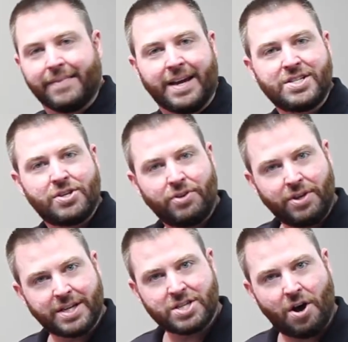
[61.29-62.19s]
Until you
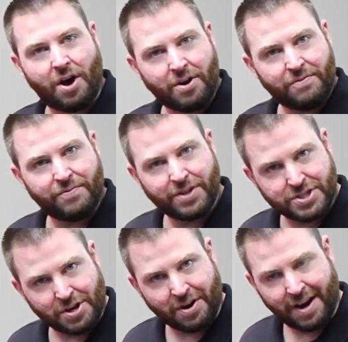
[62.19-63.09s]
get to auto
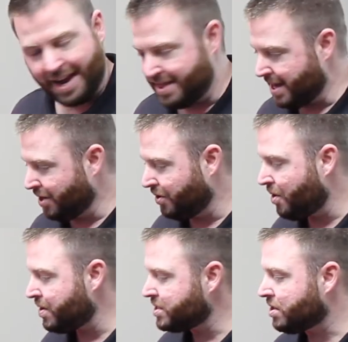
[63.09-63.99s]
filter, and then you'll
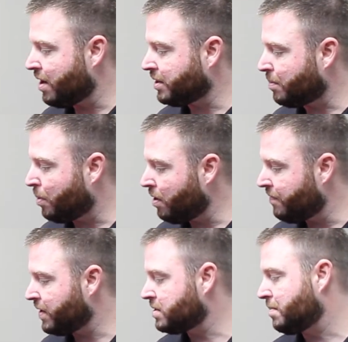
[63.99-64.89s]
notice you're at the
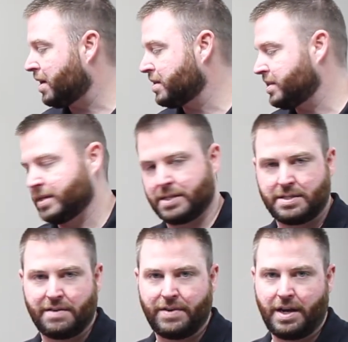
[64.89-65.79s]
perfect amount of
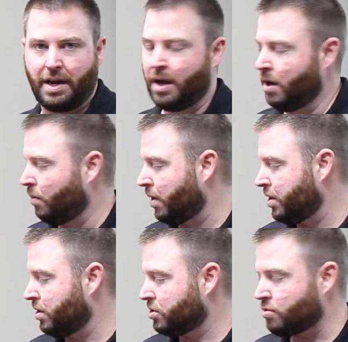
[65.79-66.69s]
sensitivity
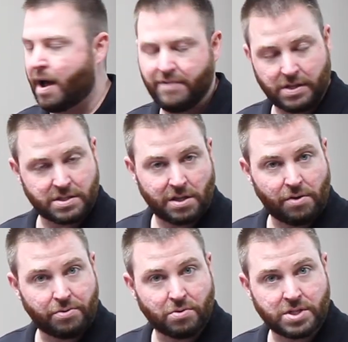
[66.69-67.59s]
whether you're driving
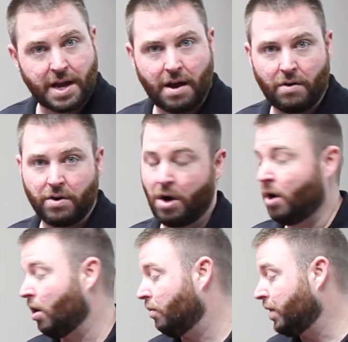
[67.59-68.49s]
slow through town
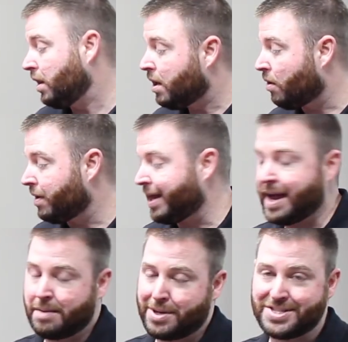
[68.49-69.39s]
or really going
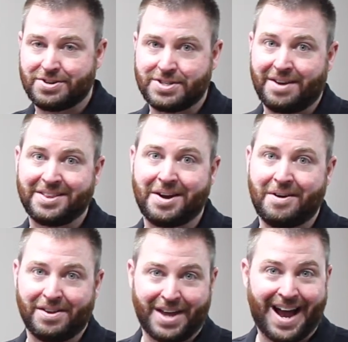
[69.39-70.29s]
gangbusters out there
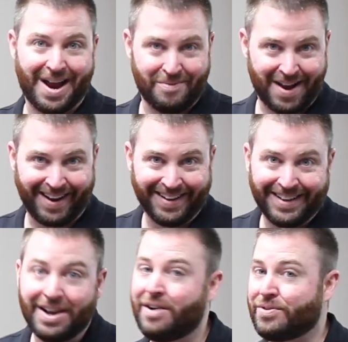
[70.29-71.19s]
on the highway.
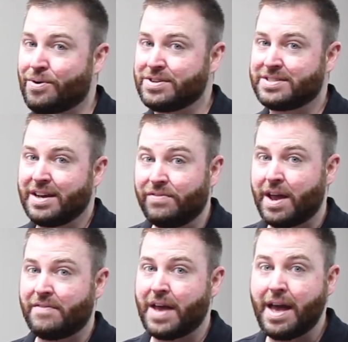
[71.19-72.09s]
Of course, if
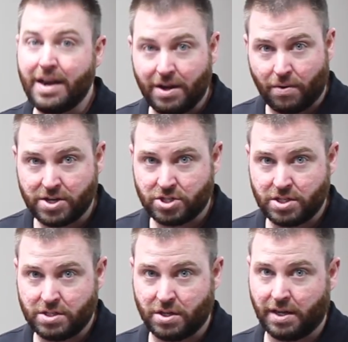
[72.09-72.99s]
you have any
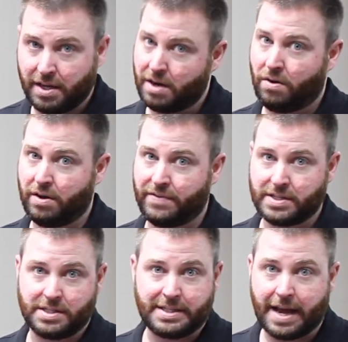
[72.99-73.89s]
questions, you can get a hold of
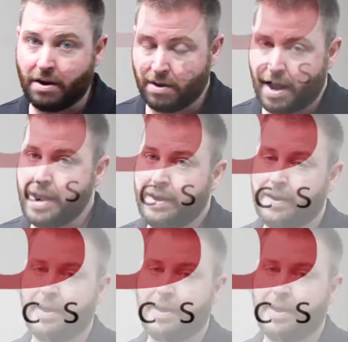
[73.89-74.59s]
us day or night